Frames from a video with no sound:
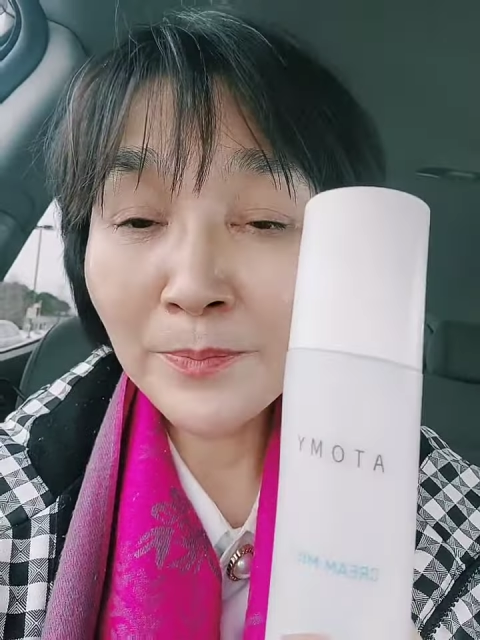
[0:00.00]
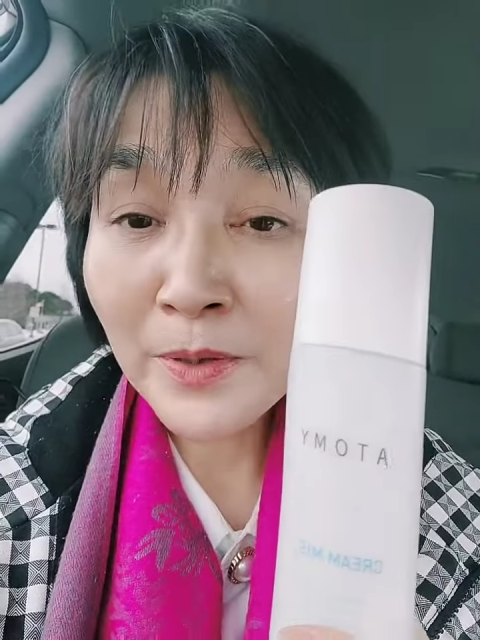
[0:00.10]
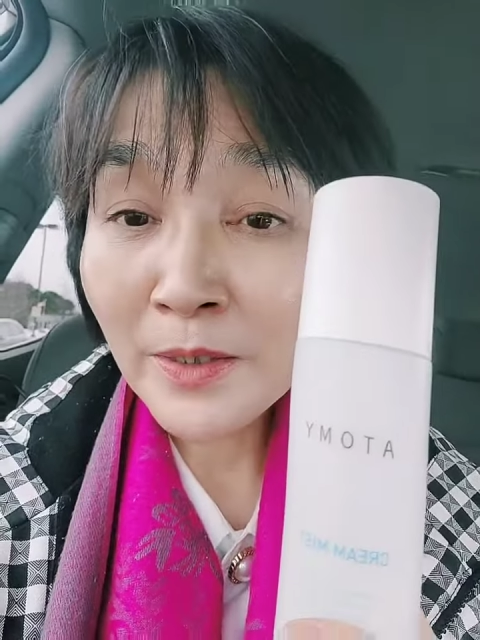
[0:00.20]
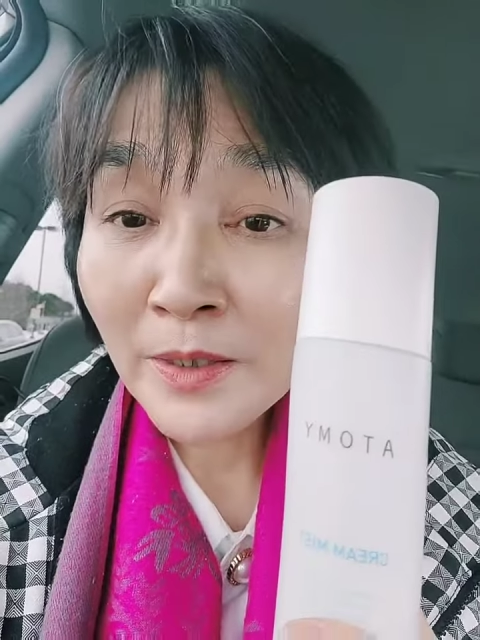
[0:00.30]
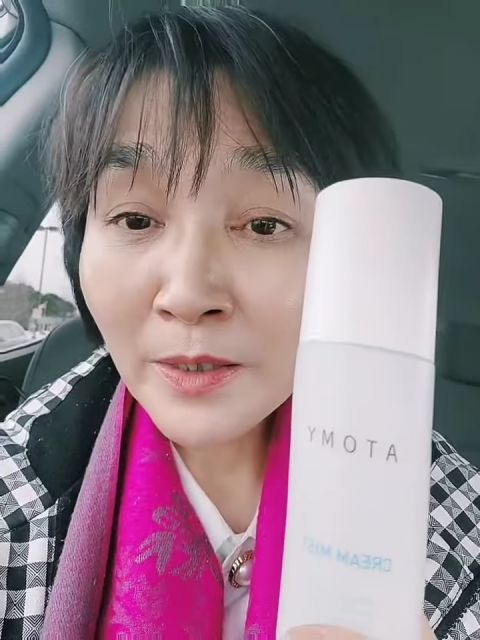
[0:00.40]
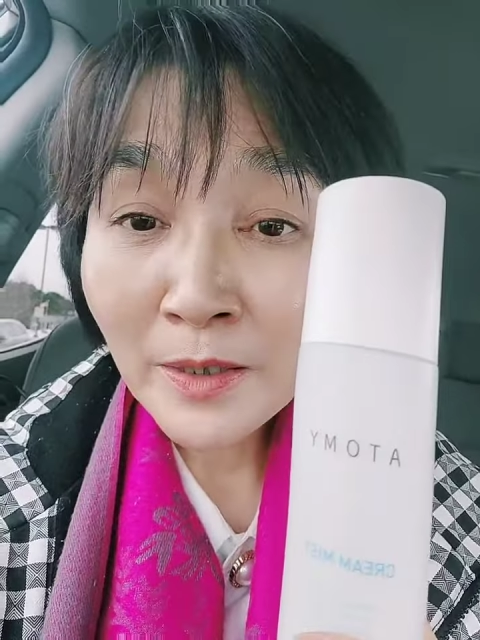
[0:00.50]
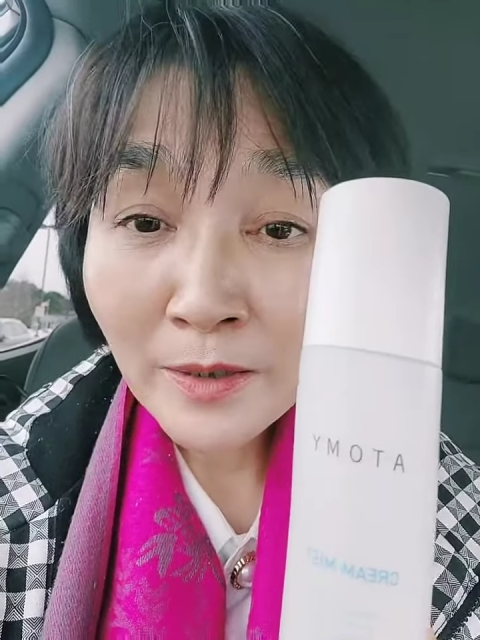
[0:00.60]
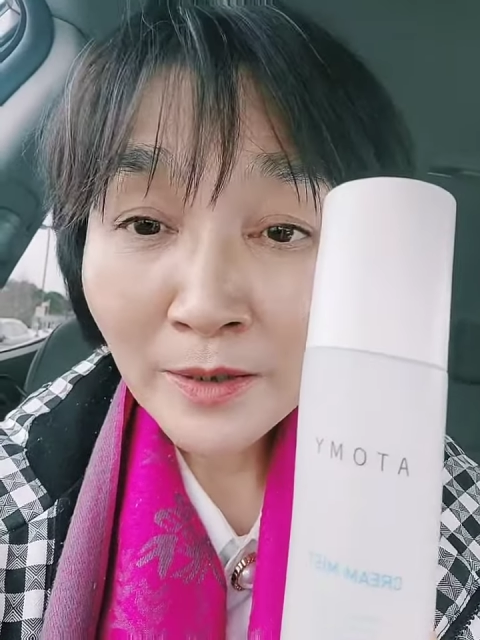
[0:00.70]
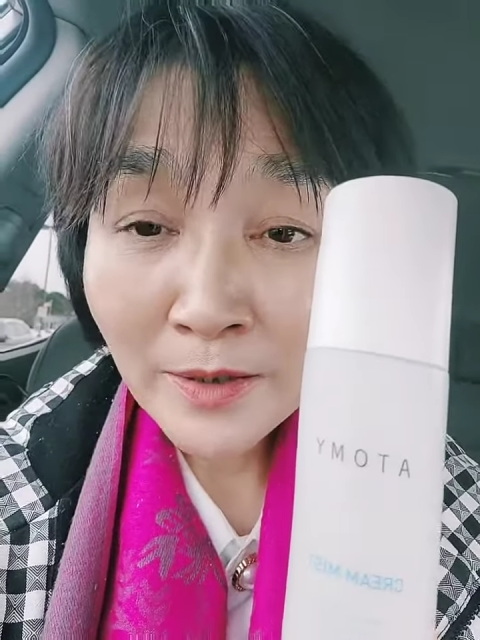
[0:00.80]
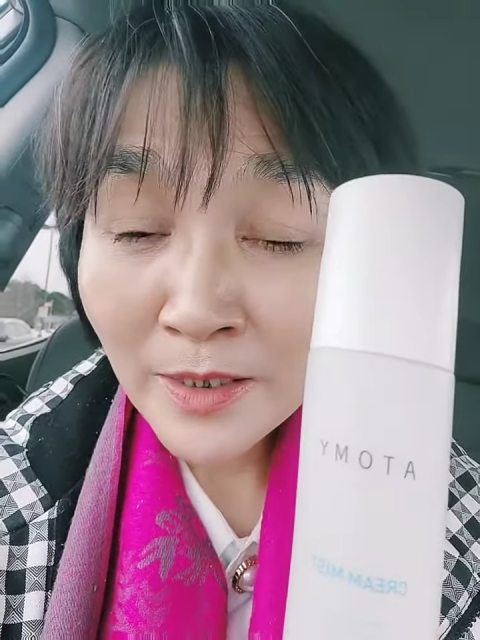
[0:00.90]

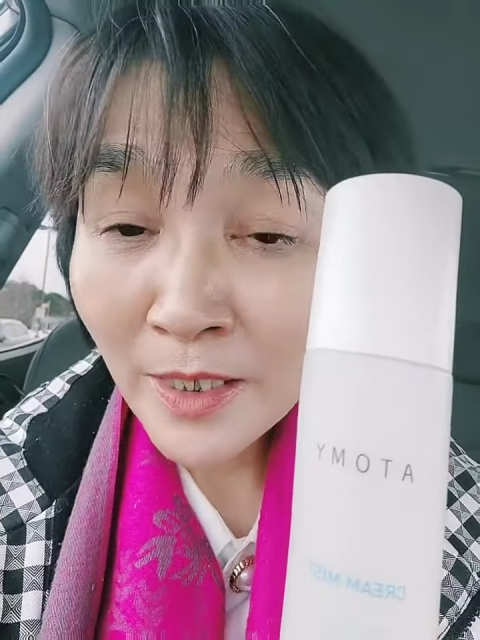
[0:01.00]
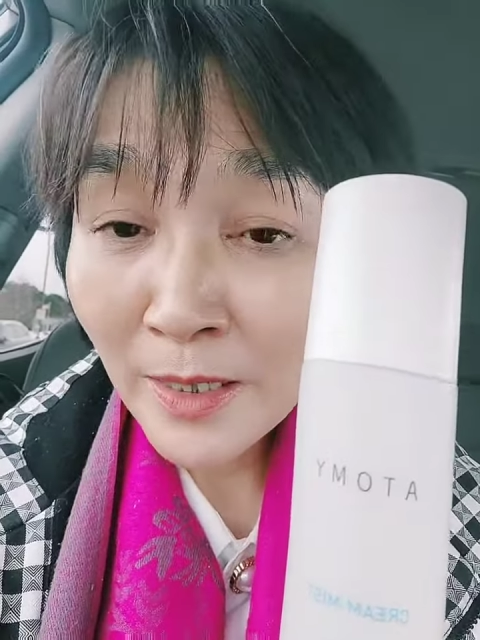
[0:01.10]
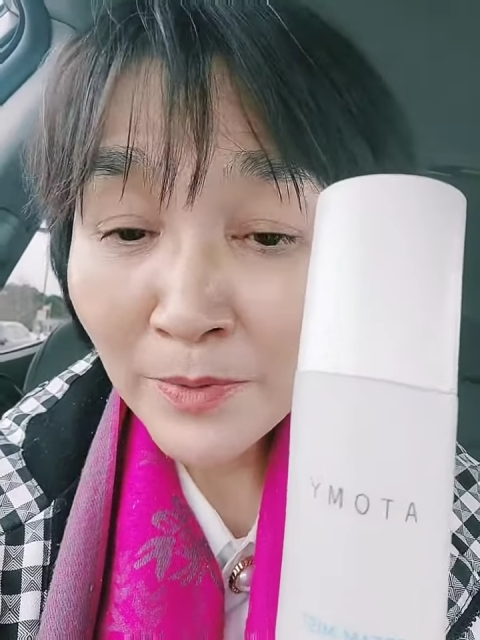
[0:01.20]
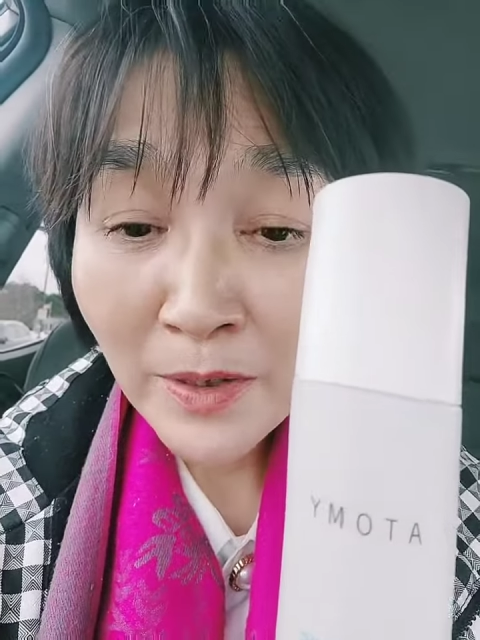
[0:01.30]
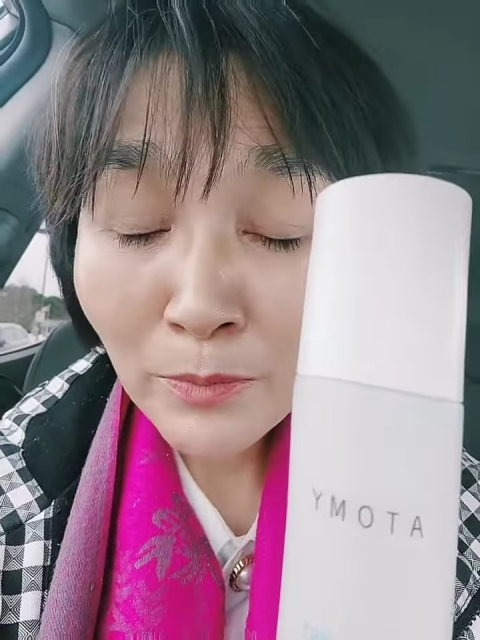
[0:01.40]
be stay be